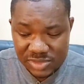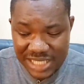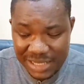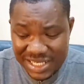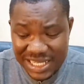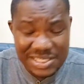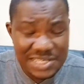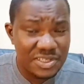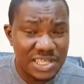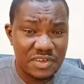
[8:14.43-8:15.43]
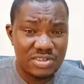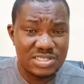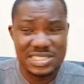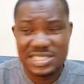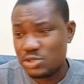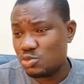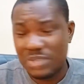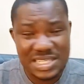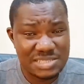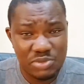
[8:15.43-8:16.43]
I mean, they're not even giving us the chance to
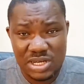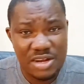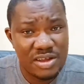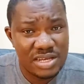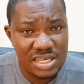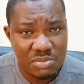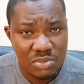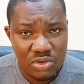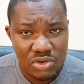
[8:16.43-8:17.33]
pass the ball around anymore.